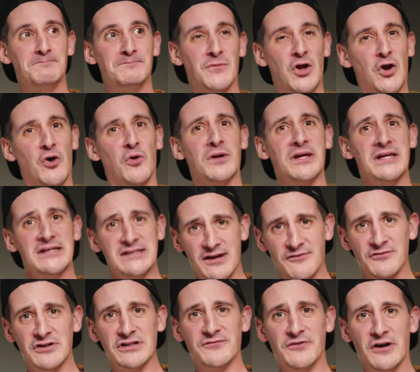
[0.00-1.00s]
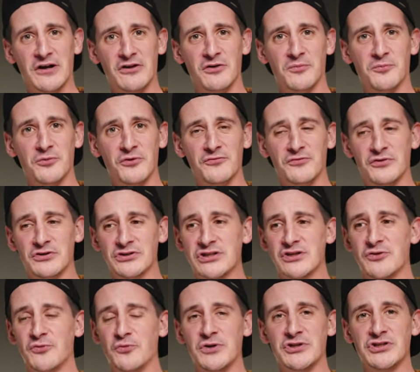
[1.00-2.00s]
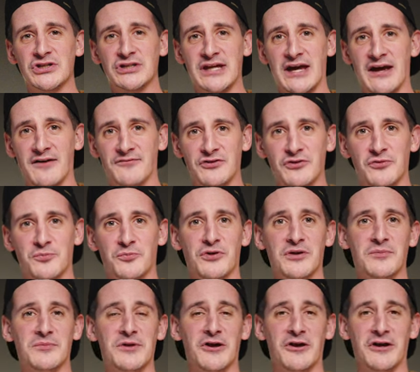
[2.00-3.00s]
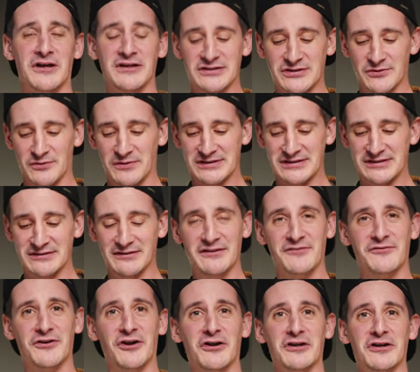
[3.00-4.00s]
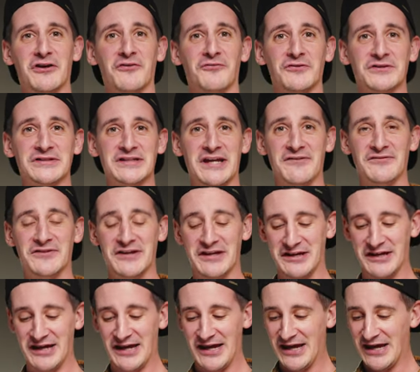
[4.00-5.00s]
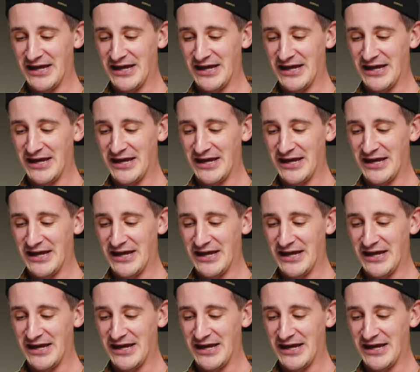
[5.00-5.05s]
No, he's given us final approvals. We just have to premiere it, so it's living on here for safety.